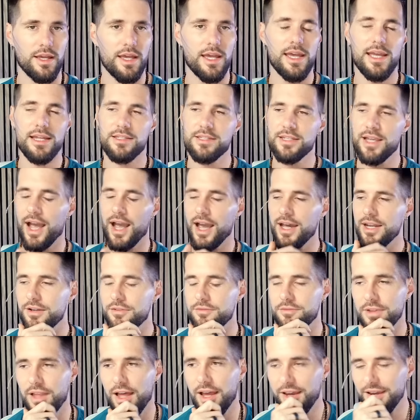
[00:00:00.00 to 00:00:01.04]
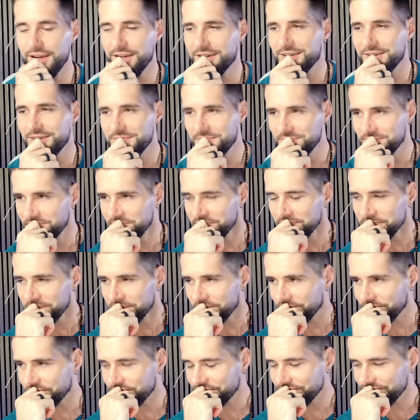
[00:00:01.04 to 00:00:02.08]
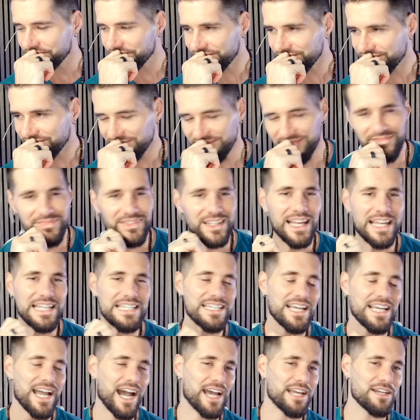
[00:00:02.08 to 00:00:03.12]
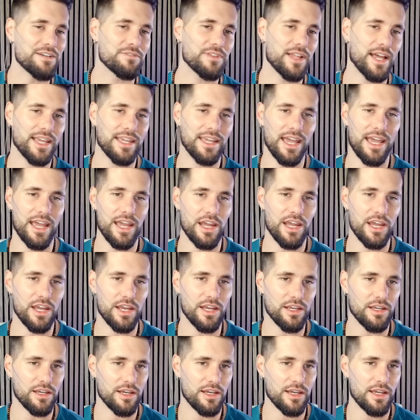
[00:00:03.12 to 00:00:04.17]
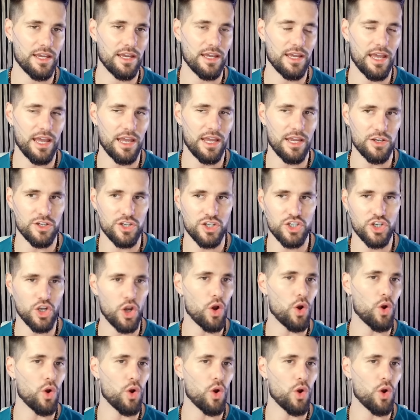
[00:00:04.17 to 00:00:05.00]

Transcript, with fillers: It's kind of like it's kind of like a a show